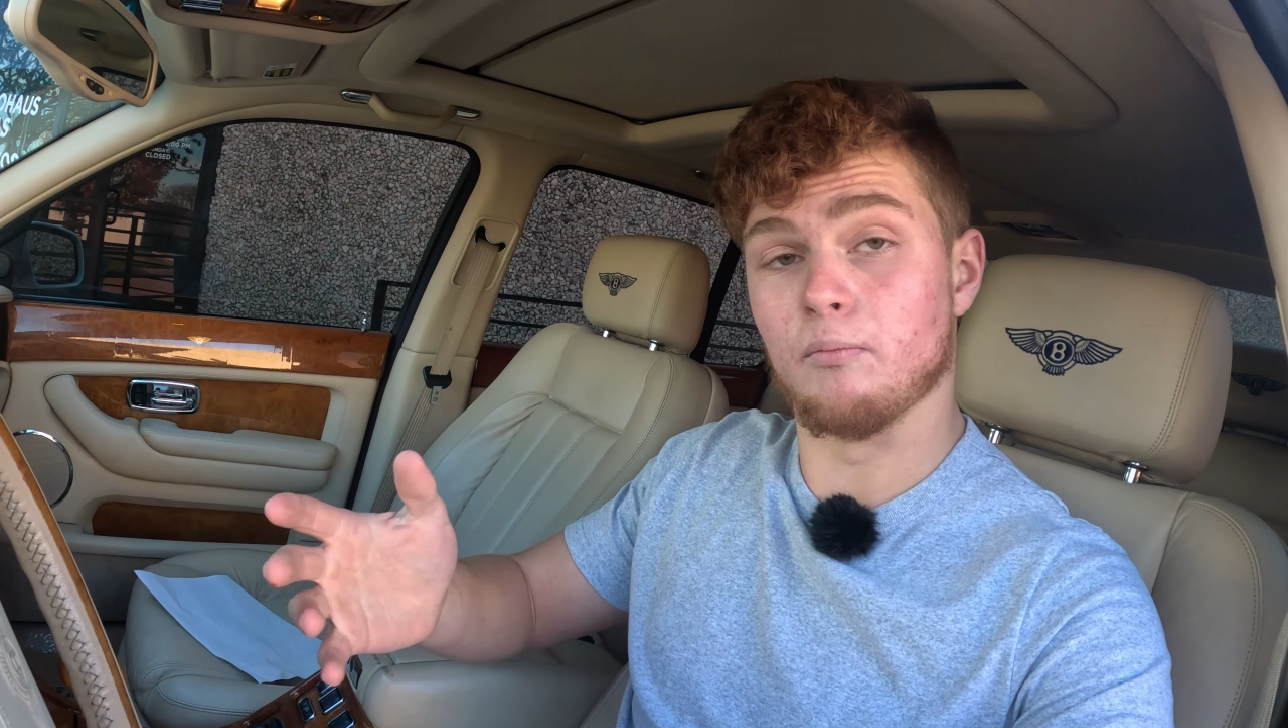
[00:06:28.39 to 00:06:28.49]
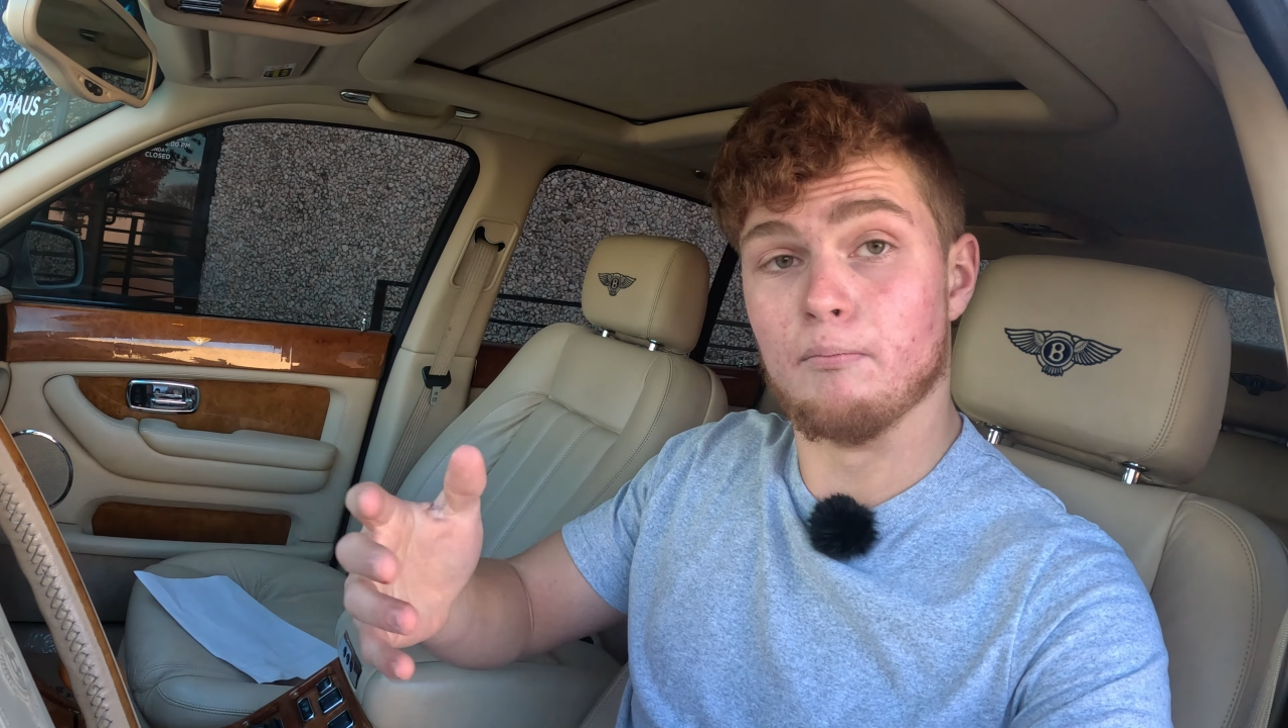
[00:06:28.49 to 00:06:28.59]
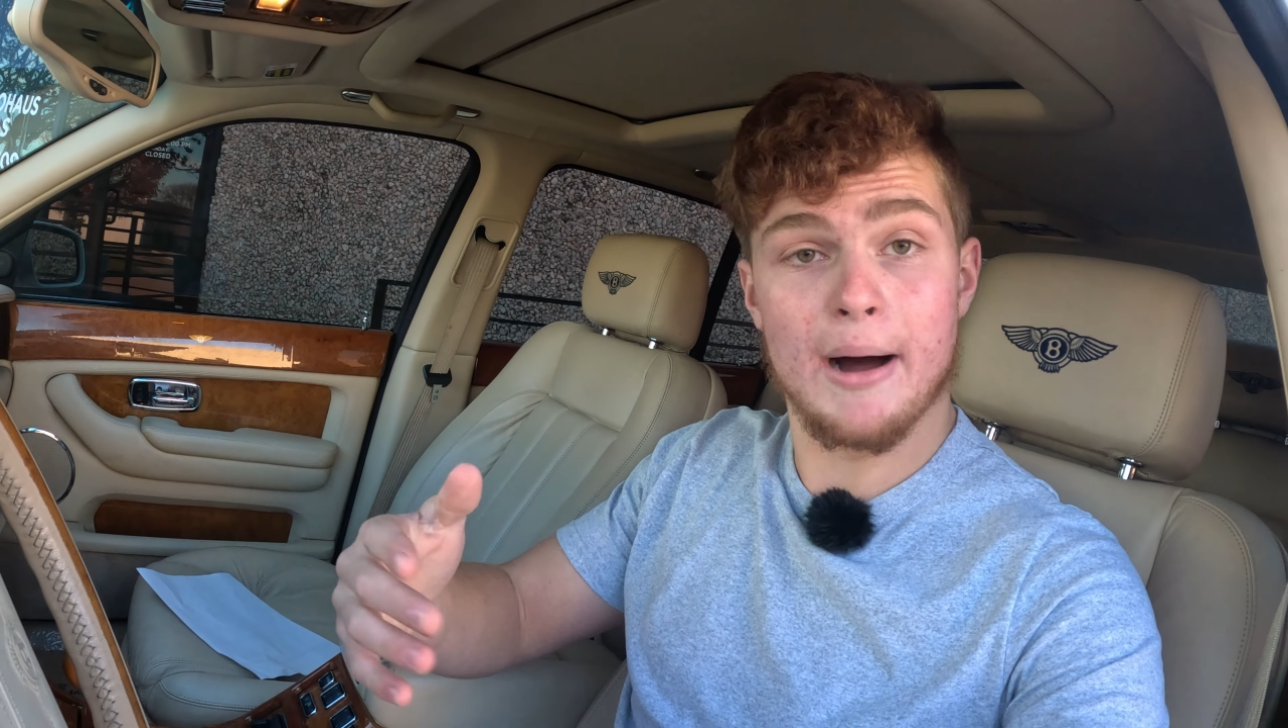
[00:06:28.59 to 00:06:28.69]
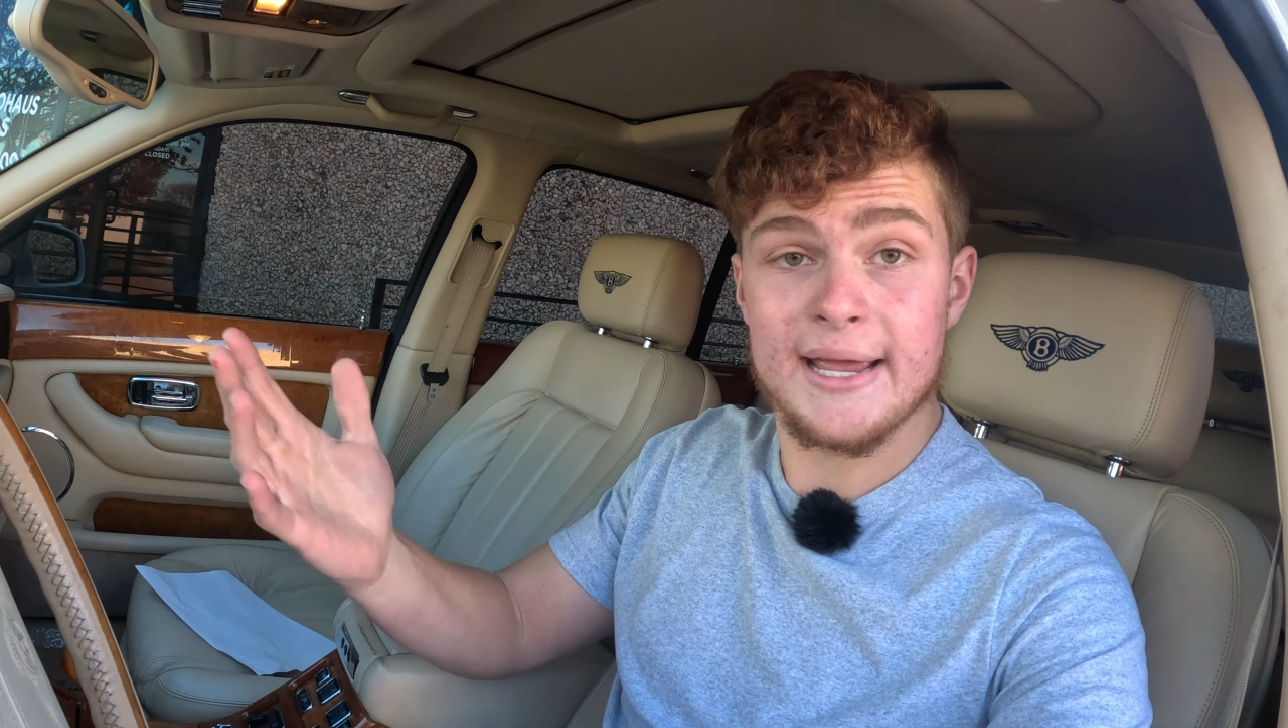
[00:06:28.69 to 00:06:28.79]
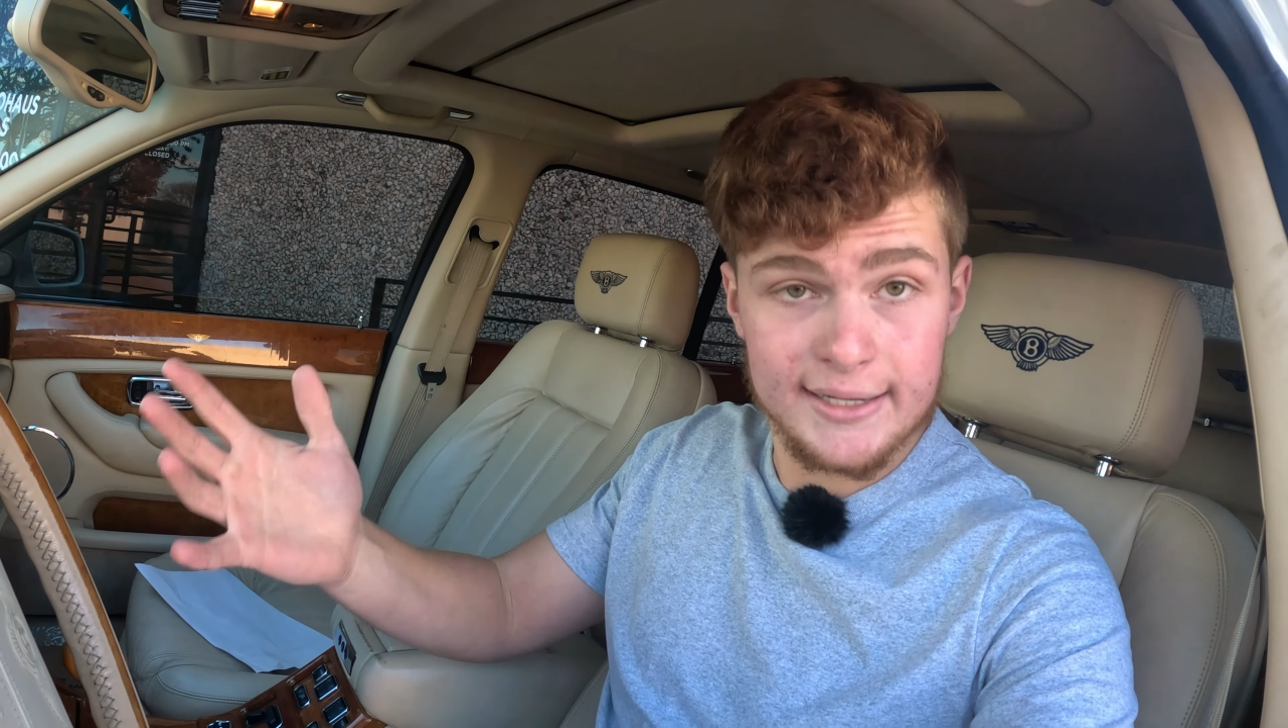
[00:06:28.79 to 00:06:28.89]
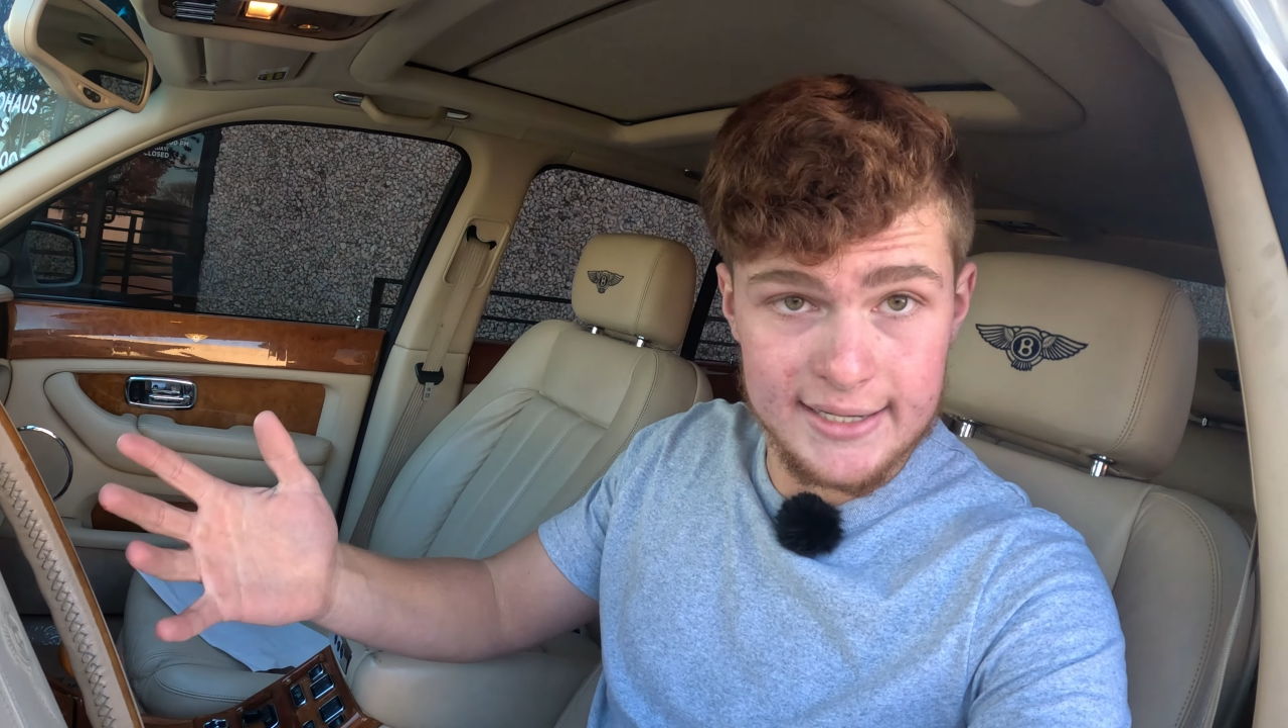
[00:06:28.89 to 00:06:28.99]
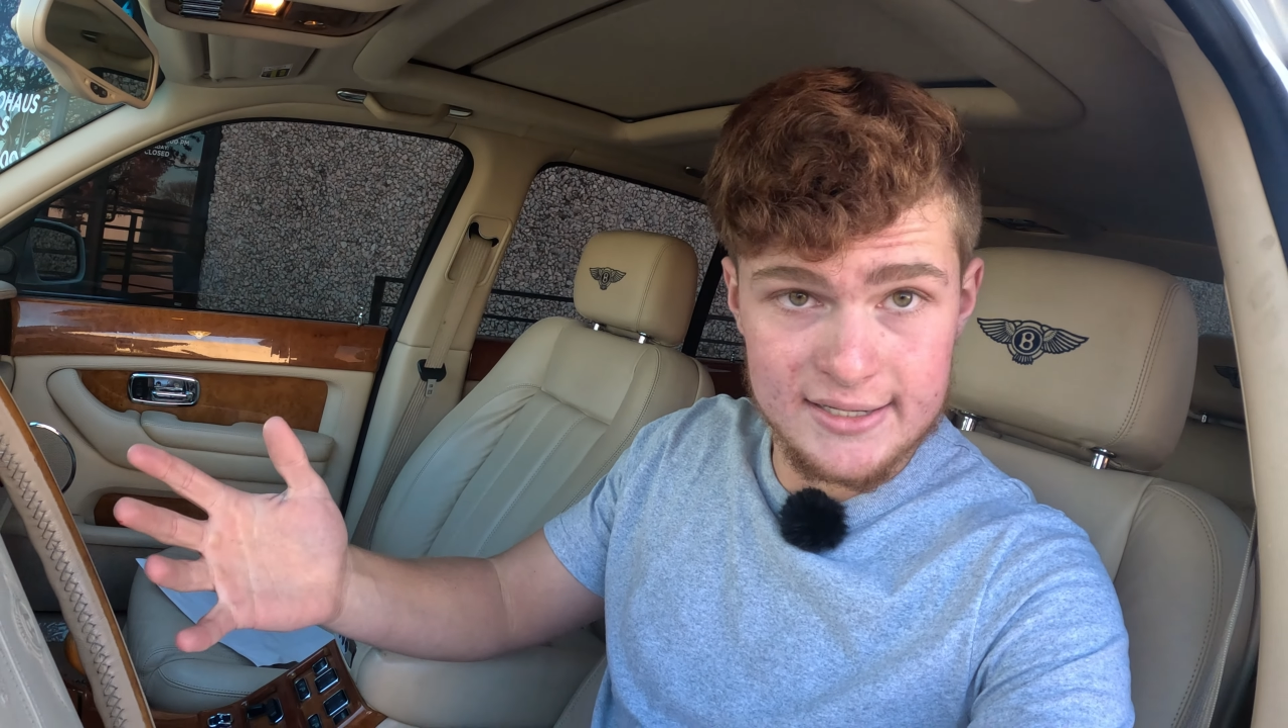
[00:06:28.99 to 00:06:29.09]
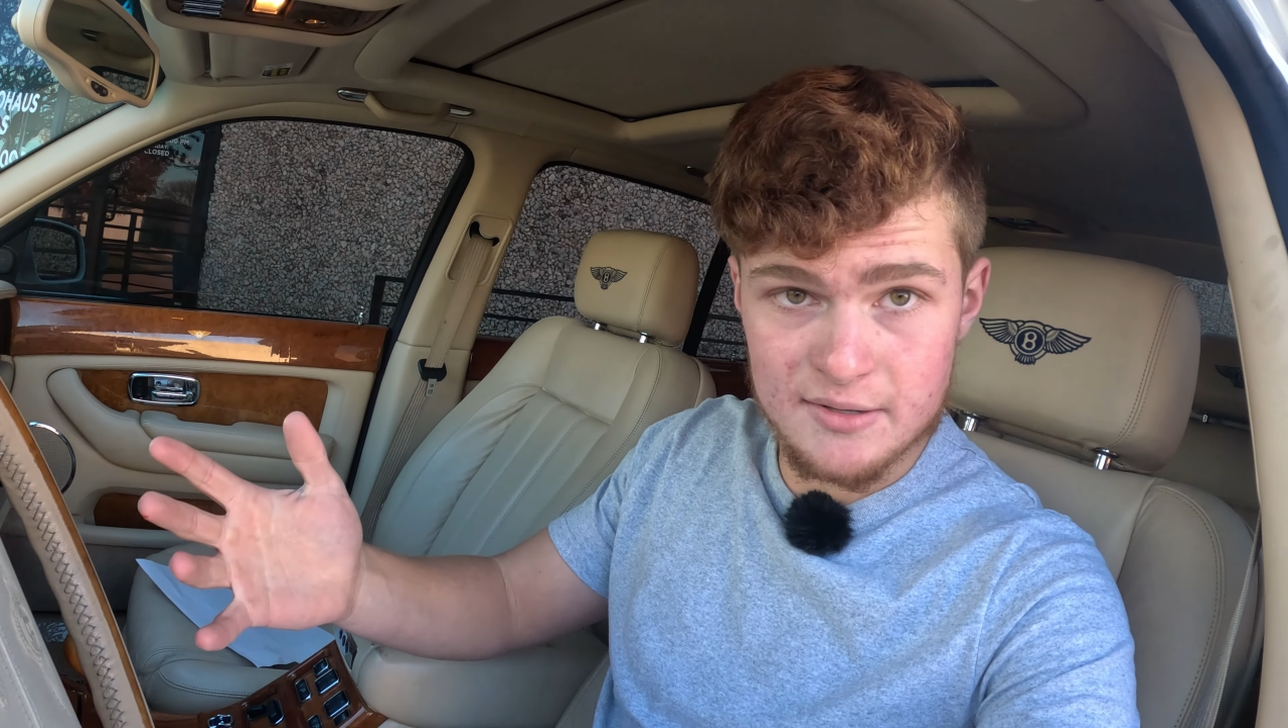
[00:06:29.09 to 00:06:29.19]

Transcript: might need